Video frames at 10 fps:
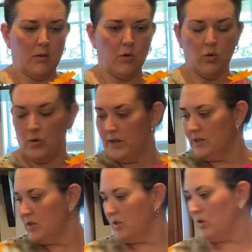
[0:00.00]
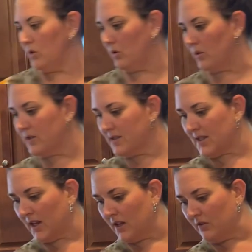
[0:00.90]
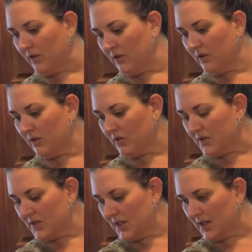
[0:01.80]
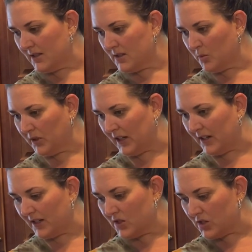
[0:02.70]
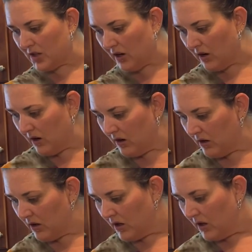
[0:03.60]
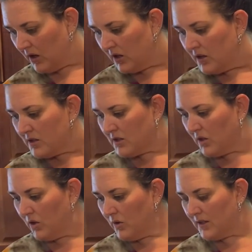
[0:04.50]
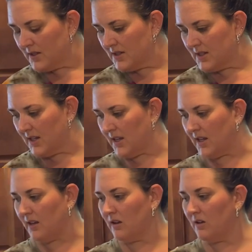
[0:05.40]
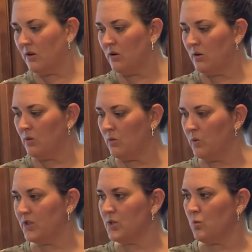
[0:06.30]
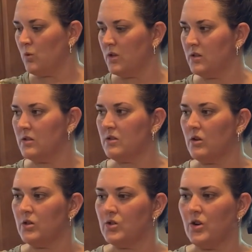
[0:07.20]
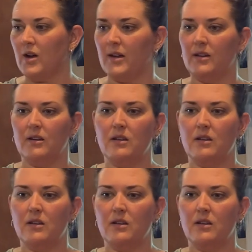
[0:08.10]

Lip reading: am going to save the seeds to plant next year. So you can see which ones are dried.